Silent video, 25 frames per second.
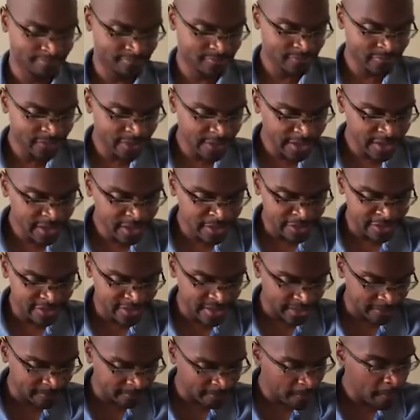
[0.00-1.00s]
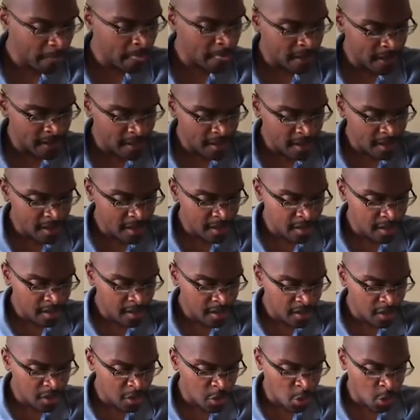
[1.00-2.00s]
Very interesting.
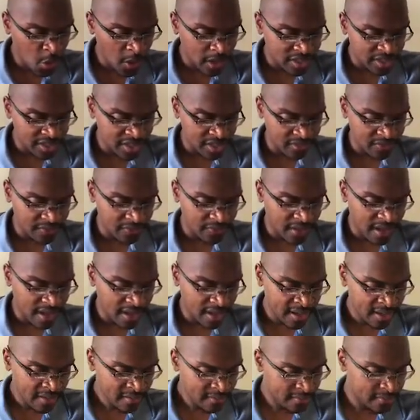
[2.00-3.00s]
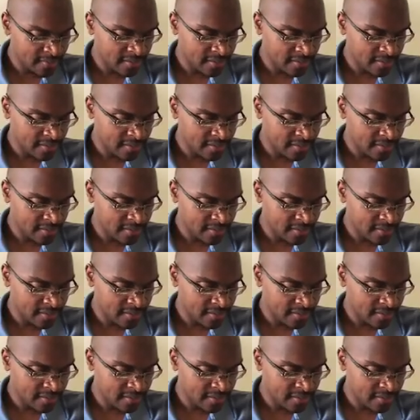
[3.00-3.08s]
Question 5,